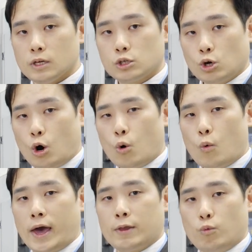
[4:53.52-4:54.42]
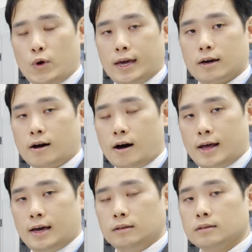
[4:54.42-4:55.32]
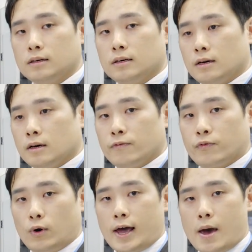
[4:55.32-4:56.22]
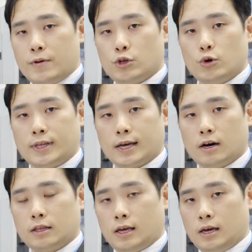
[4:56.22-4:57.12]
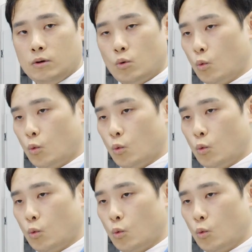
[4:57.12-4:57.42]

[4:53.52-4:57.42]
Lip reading: So when we cutting for heavy duty cutting,